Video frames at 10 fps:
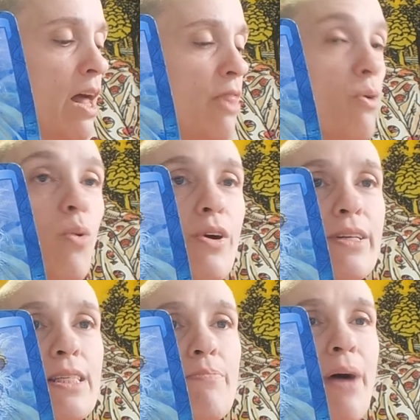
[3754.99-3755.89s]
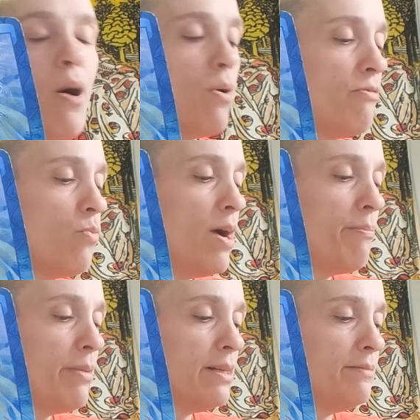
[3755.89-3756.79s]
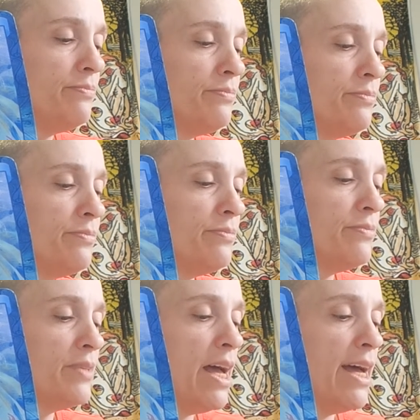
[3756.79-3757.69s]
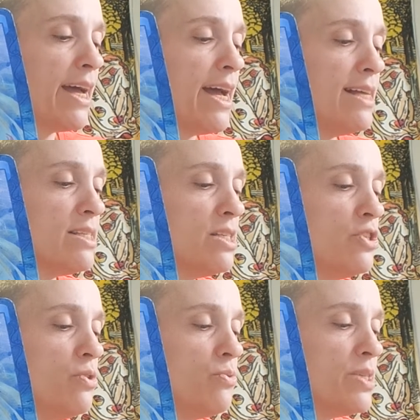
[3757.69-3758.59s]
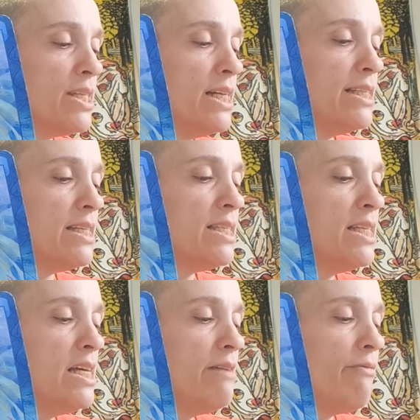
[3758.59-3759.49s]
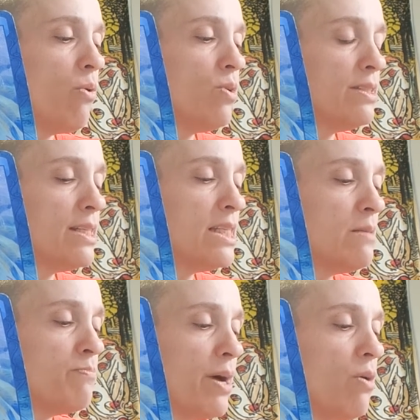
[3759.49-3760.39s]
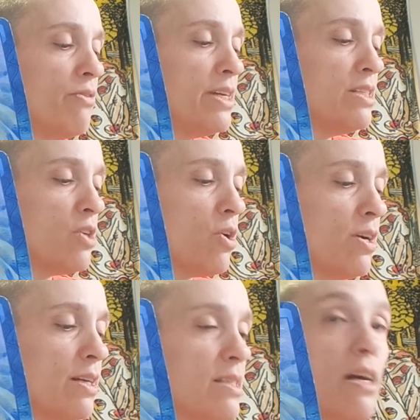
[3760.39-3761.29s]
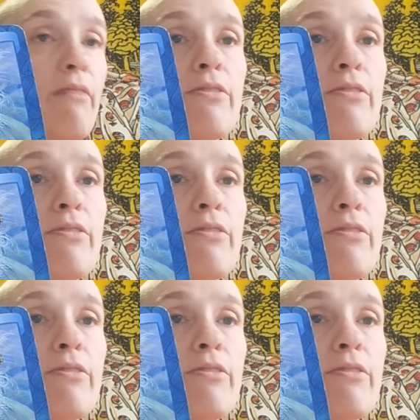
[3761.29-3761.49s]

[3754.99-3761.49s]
The word is a powerful weapon. It can seduce, deceive, or dispel the darkness of